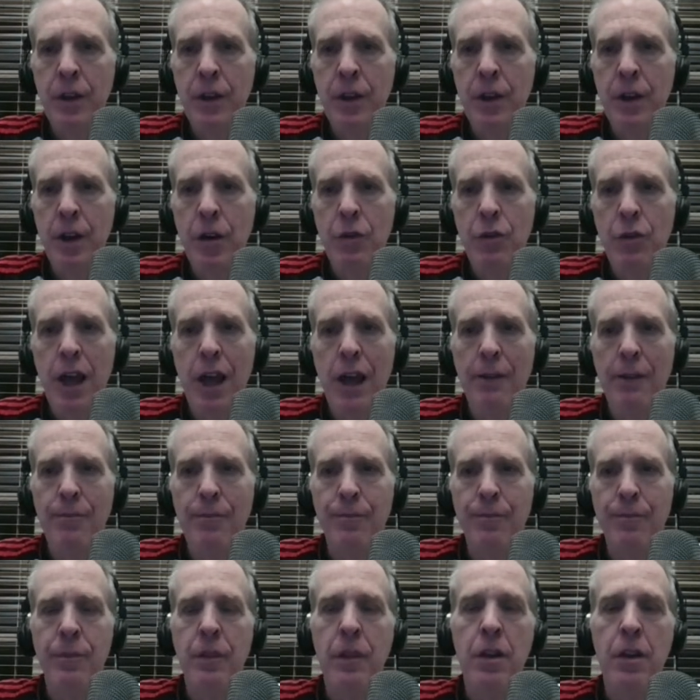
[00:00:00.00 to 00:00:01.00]
Okay,
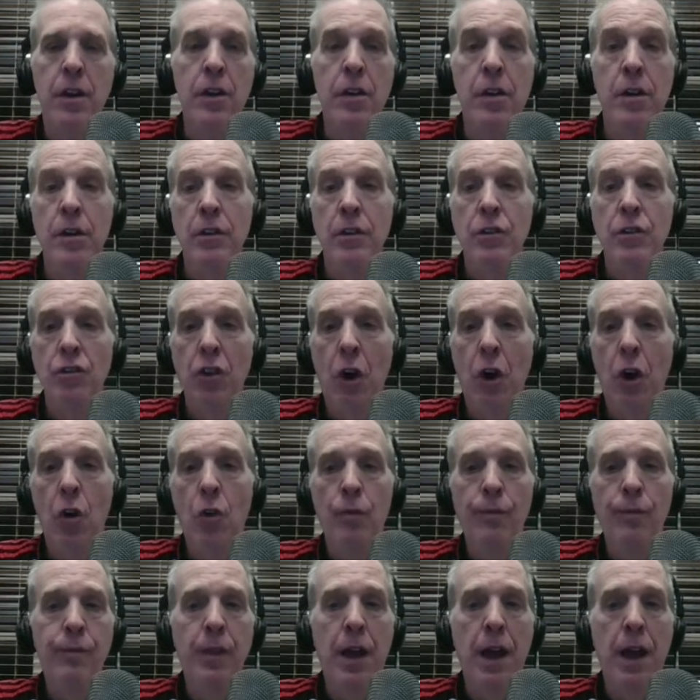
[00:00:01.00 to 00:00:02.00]

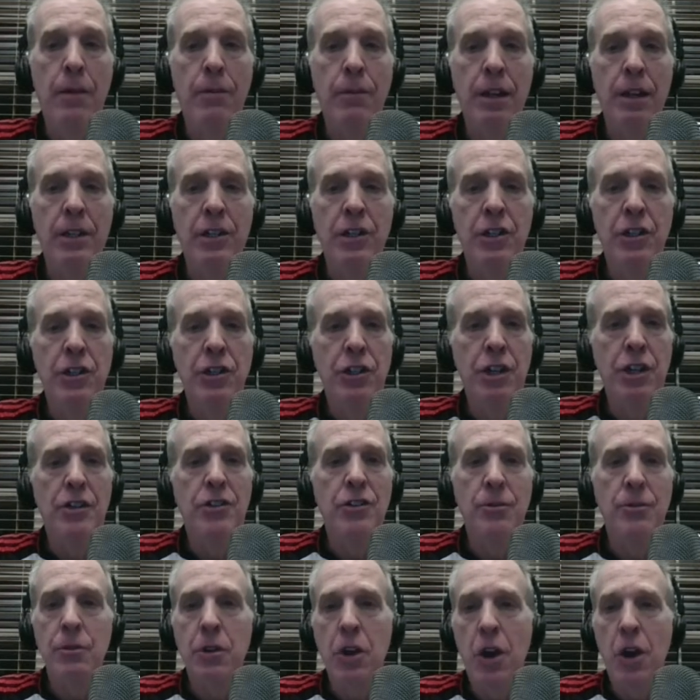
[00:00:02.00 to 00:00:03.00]
so I'm going to just share
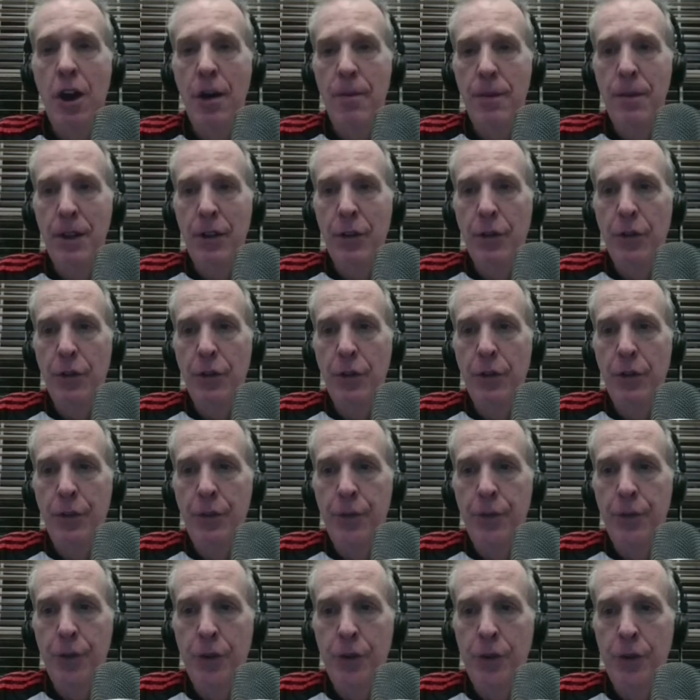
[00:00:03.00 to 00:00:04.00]
some comments from the
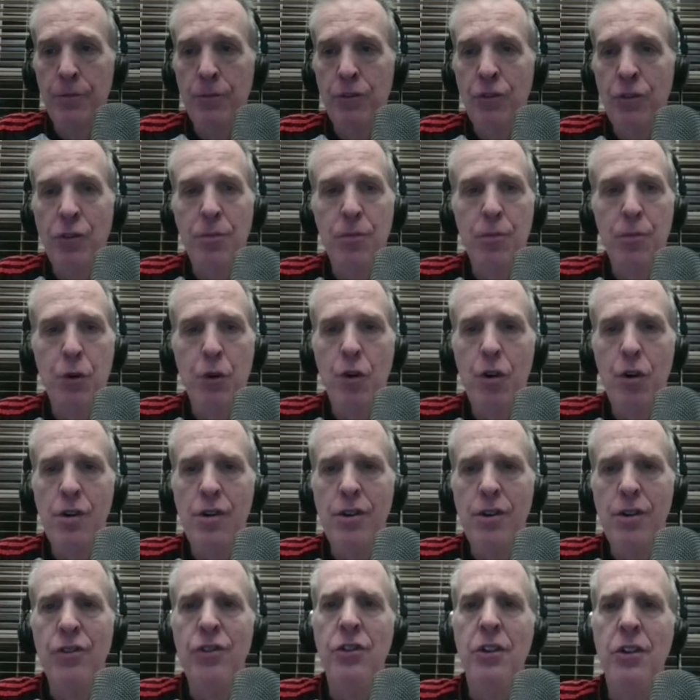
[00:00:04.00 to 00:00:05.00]
Fulham
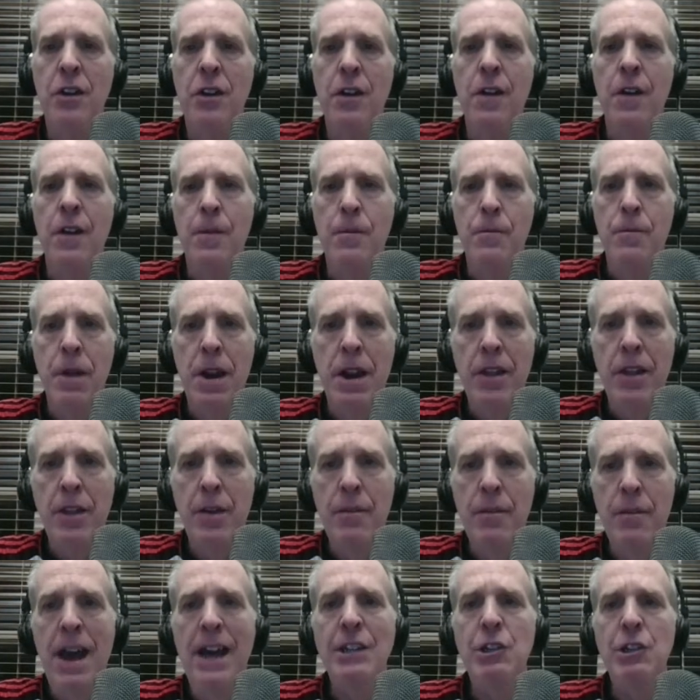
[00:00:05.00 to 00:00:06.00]
supporters. Man of the
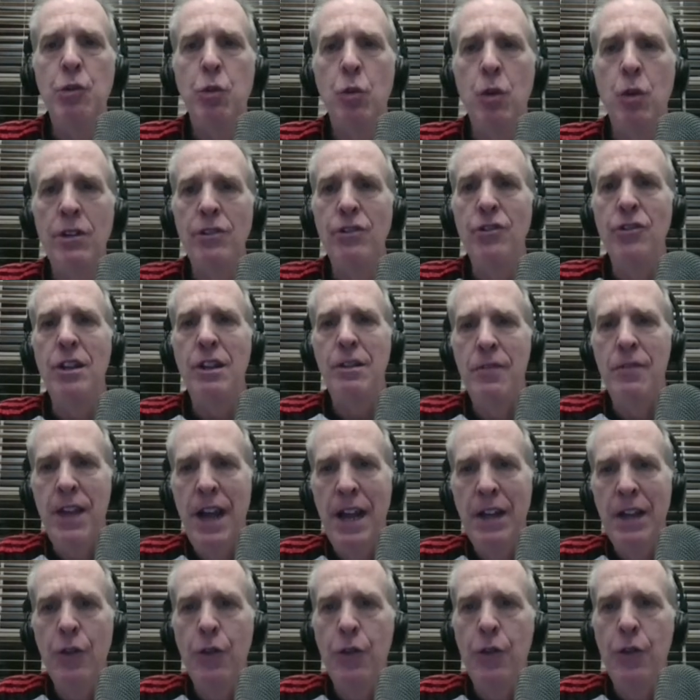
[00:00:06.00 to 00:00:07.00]
match, Wilson.
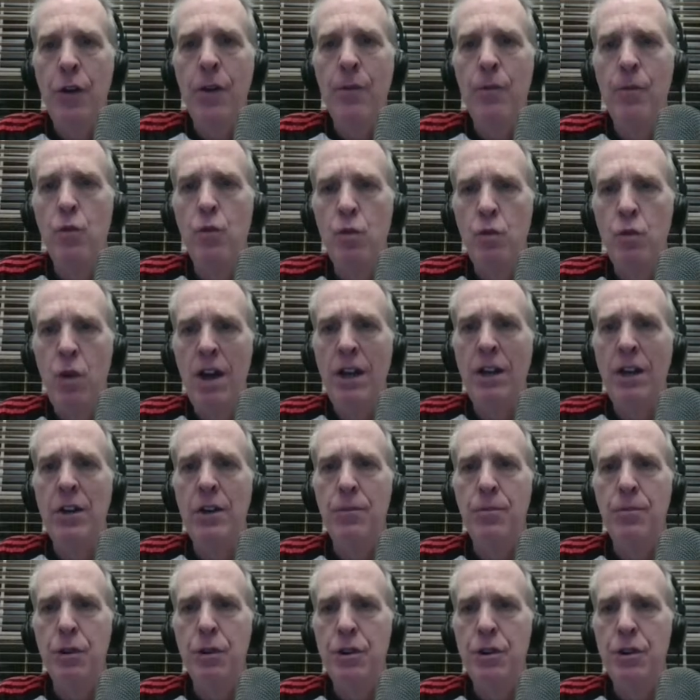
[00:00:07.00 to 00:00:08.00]
That's from
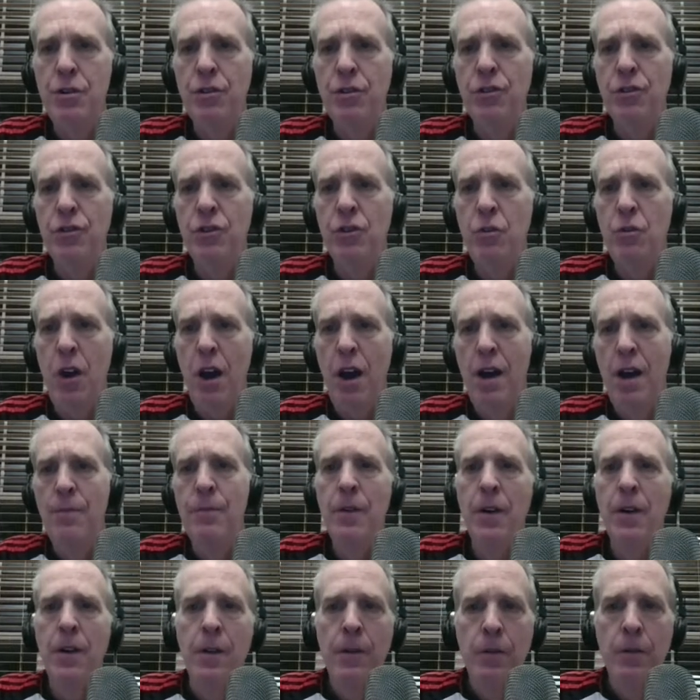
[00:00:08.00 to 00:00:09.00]
record producer Rob.
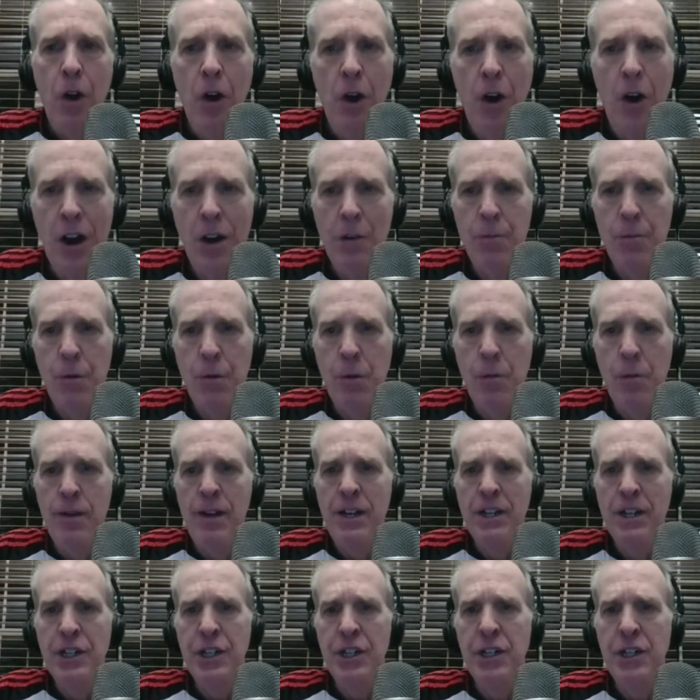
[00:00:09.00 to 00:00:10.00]
Honorable
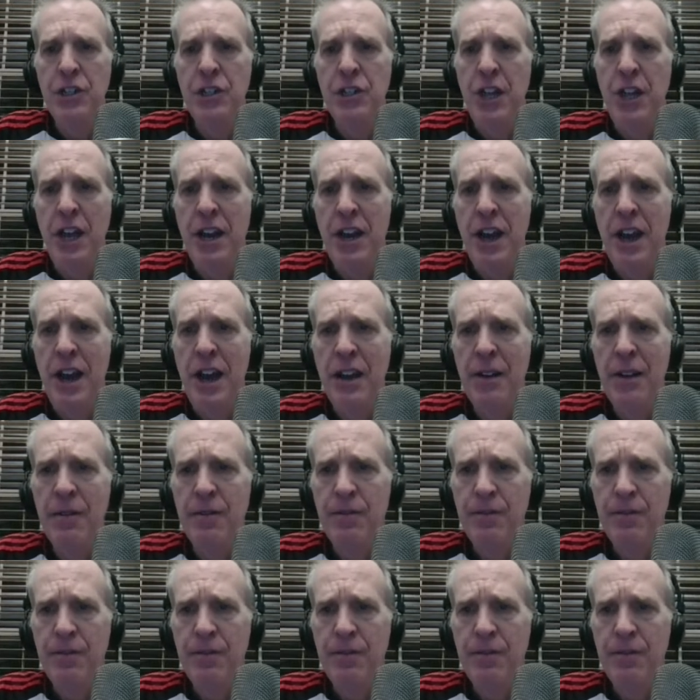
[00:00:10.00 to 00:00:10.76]
mention, Jedi.